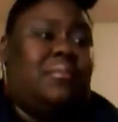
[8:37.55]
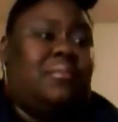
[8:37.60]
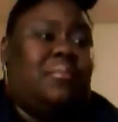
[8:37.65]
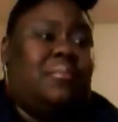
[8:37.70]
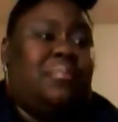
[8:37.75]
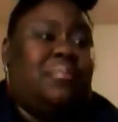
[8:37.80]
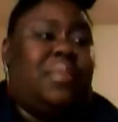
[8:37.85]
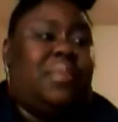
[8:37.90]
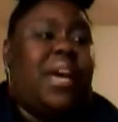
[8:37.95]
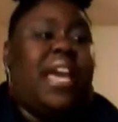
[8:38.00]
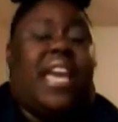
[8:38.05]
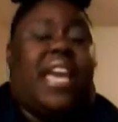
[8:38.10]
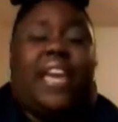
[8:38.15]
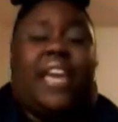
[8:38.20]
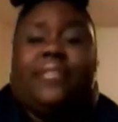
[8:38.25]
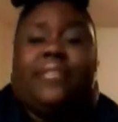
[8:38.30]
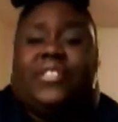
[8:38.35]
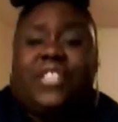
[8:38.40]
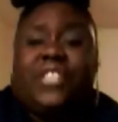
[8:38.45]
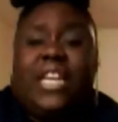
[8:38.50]
But
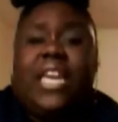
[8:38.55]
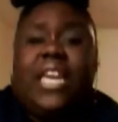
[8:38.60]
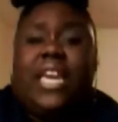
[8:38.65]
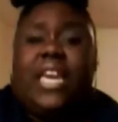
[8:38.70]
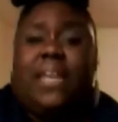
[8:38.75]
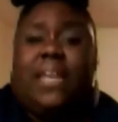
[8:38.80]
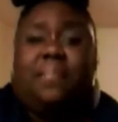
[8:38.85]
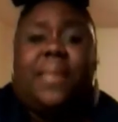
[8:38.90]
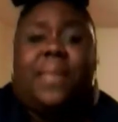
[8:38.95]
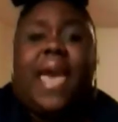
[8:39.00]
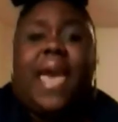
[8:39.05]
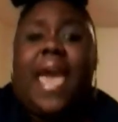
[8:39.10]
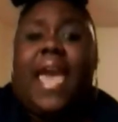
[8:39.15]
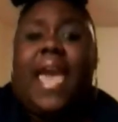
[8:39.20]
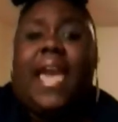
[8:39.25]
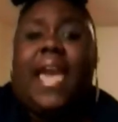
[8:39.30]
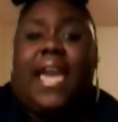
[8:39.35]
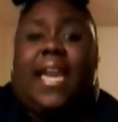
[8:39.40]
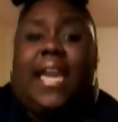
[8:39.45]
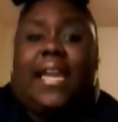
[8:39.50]
if she getting
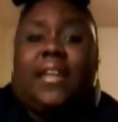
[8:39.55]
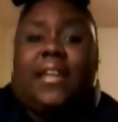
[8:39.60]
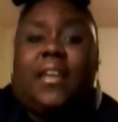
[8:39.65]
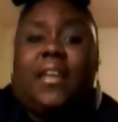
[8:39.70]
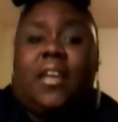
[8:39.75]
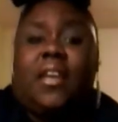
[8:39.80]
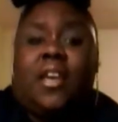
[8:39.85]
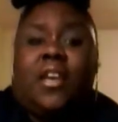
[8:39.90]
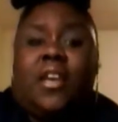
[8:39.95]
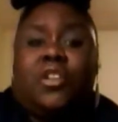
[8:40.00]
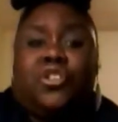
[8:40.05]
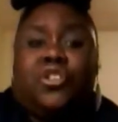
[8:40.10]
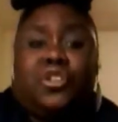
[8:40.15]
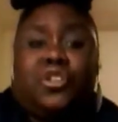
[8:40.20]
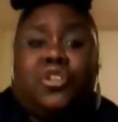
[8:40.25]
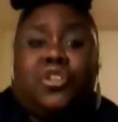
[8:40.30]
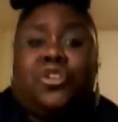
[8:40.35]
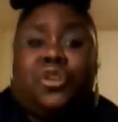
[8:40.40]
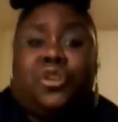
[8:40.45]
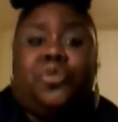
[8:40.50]
paid
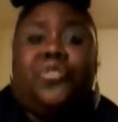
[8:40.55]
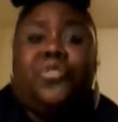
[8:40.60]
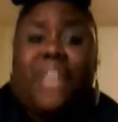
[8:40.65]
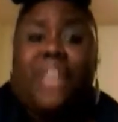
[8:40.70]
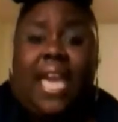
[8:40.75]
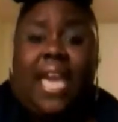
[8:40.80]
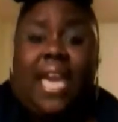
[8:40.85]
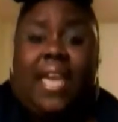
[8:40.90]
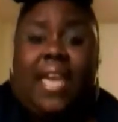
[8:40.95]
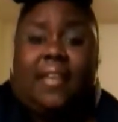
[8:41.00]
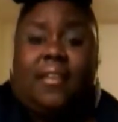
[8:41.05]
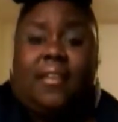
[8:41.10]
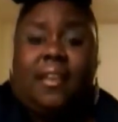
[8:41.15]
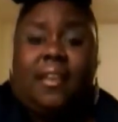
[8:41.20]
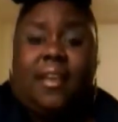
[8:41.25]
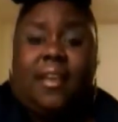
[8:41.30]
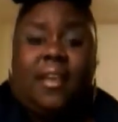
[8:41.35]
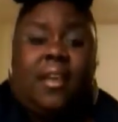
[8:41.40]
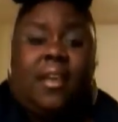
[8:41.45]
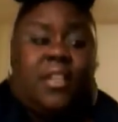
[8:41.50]
to do that,
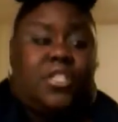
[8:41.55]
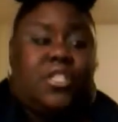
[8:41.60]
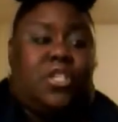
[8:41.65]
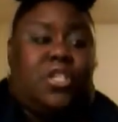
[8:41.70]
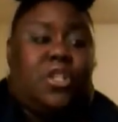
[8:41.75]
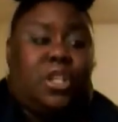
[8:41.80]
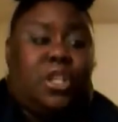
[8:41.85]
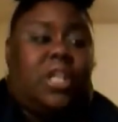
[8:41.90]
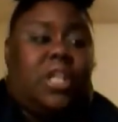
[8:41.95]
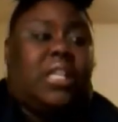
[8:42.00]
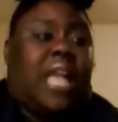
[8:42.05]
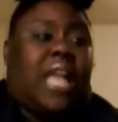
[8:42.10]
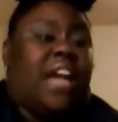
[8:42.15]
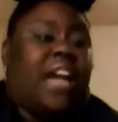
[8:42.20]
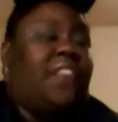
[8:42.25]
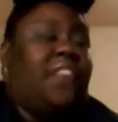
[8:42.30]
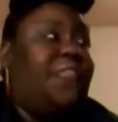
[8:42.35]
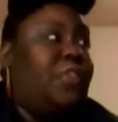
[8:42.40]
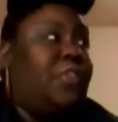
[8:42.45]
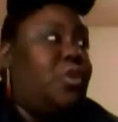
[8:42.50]
to look
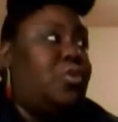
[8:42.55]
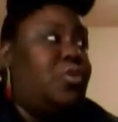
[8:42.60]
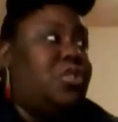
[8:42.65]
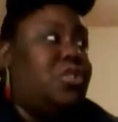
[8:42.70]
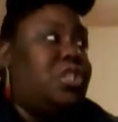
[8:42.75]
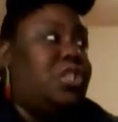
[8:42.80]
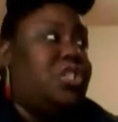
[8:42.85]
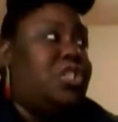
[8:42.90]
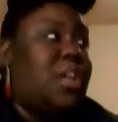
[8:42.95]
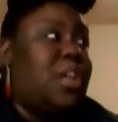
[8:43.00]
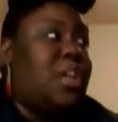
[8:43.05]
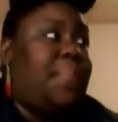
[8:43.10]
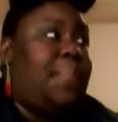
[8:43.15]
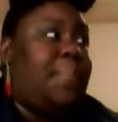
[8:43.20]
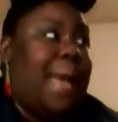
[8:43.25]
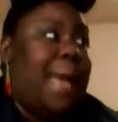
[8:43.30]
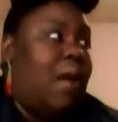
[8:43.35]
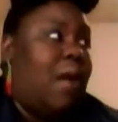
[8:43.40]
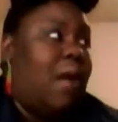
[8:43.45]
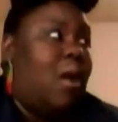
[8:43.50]
like a fool, to
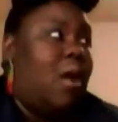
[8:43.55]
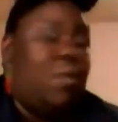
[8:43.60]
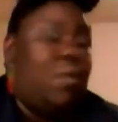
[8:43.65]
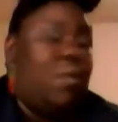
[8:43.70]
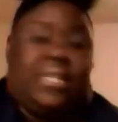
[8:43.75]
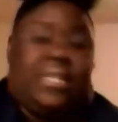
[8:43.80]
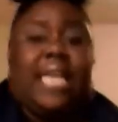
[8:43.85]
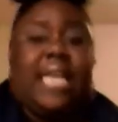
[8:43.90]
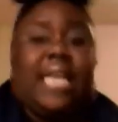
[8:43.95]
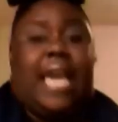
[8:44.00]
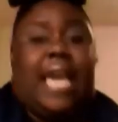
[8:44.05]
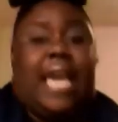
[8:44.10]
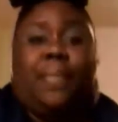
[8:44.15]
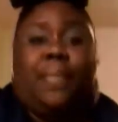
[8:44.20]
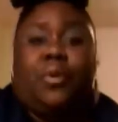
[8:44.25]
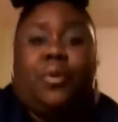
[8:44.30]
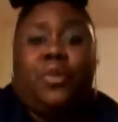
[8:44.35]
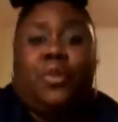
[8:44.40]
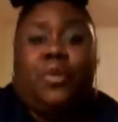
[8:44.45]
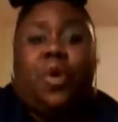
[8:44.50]
jump out on the
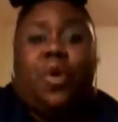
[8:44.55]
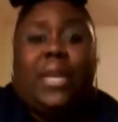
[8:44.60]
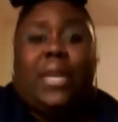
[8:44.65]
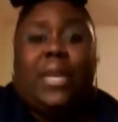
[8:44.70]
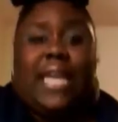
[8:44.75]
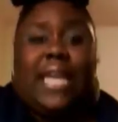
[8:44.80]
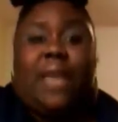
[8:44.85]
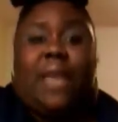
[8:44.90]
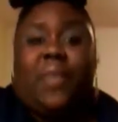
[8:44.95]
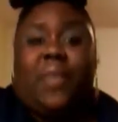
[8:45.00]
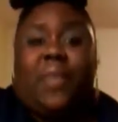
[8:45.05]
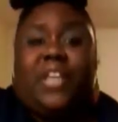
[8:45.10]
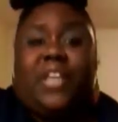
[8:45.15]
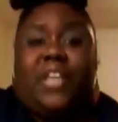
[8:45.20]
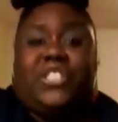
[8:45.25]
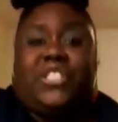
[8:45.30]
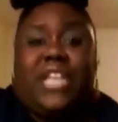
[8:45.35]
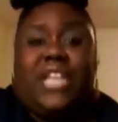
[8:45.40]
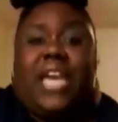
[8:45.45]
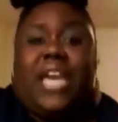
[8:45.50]
table knowing damn
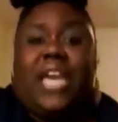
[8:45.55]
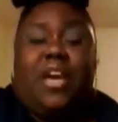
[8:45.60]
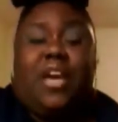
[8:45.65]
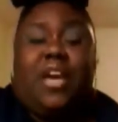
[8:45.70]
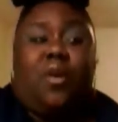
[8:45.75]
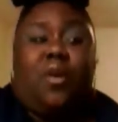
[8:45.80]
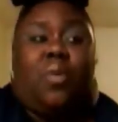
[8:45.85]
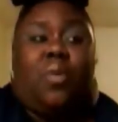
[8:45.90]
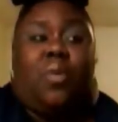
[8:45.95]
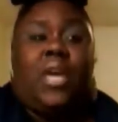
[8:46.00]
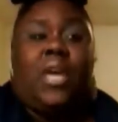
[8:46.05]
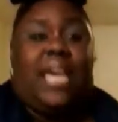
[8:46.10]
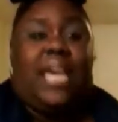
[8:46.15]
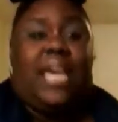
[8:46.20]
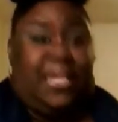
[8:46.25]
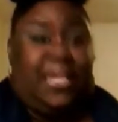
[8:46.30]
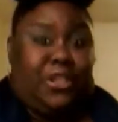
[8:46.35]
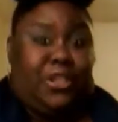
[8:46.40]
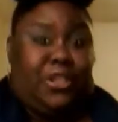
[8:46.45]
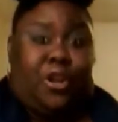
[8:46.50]
well she ain't gonna
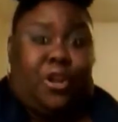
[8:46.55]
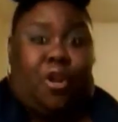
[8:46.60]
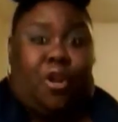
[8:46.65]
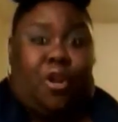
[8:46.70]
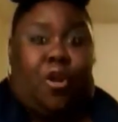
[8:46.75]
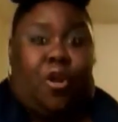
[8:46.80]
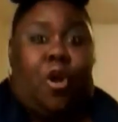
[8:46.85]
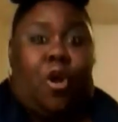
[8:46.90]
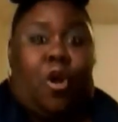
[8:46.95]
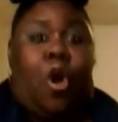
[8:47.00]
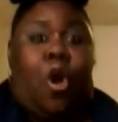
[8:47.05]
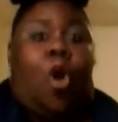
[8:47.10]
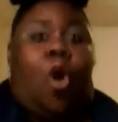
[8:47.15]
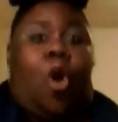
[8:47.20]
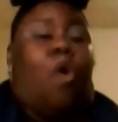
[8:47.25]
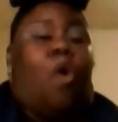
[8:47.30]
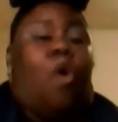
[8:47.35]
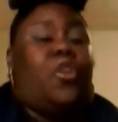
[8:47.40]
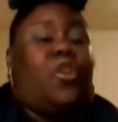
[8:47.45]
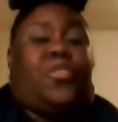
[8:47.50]
hit the girl,
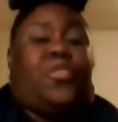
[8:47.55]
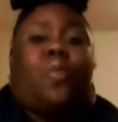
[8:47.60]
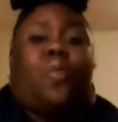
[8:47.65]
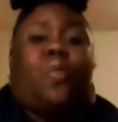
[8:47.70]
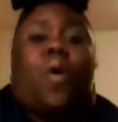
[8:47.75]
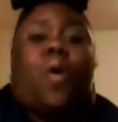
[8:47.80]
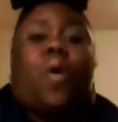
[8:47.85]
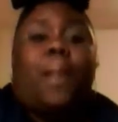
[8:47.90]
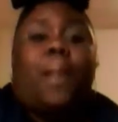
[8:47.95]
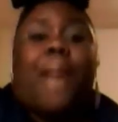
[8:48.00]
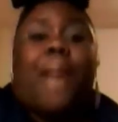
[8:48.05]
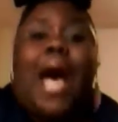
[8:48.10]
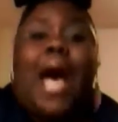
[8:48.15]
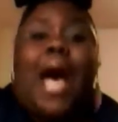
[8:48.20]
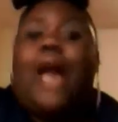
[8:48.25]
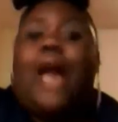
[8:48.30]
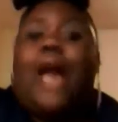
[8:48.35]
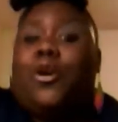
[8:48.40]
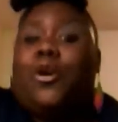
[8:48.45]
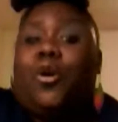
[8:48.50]
or throw a
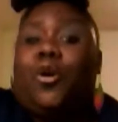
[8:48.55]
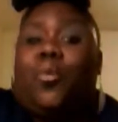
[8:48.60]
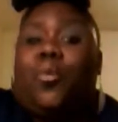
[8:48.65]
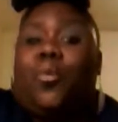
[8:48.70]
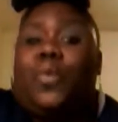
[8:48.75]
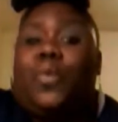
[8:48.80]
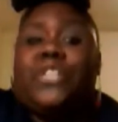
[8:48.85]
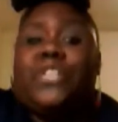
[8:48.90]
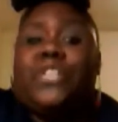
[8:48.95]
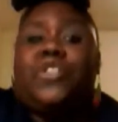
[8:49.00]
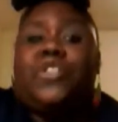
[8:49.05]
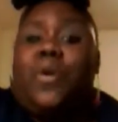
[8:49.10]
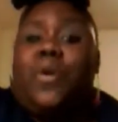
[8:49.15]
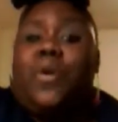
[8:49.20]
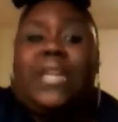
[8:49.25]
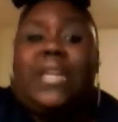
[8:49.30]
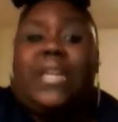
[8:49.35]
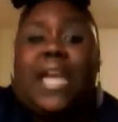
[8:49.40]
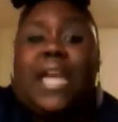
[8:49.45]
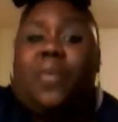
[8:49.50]
bottle which
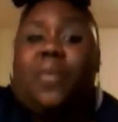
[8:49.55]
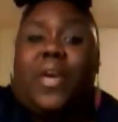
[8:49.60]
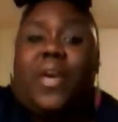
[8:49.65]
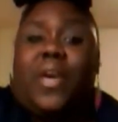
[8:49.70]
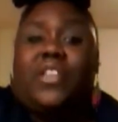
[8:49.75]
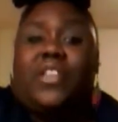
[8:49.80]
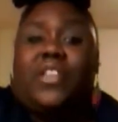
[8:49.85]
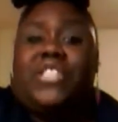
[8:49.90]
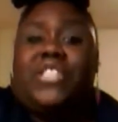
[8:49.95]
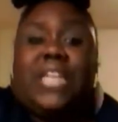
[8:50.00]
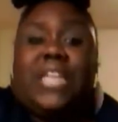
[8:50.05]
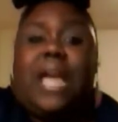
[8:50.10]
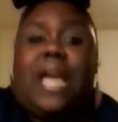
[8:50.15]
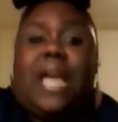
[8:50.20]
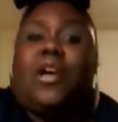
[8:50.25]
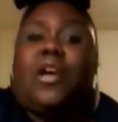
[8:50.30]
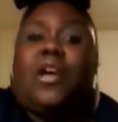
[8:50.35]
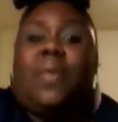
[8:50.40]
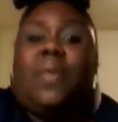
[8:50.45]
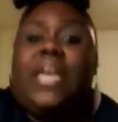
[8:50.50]
knowing damn well she
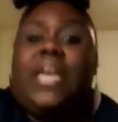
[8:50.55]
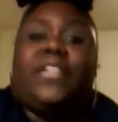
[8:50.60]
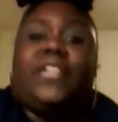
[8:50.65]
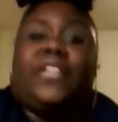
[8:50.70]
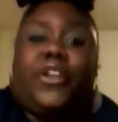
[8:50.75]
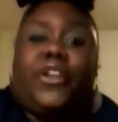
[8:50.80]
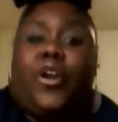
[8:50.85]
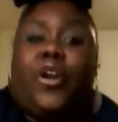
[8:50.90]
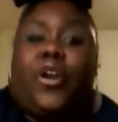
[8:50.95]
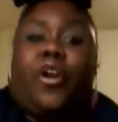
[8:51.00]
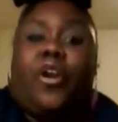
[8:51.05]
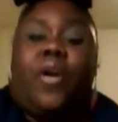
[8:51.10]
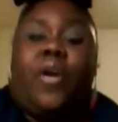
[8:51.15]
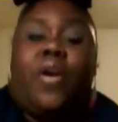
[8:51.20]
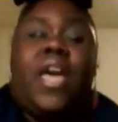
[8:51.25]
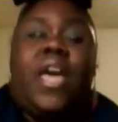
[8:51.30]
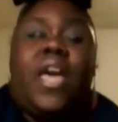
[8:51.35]
not gonna hit the girl,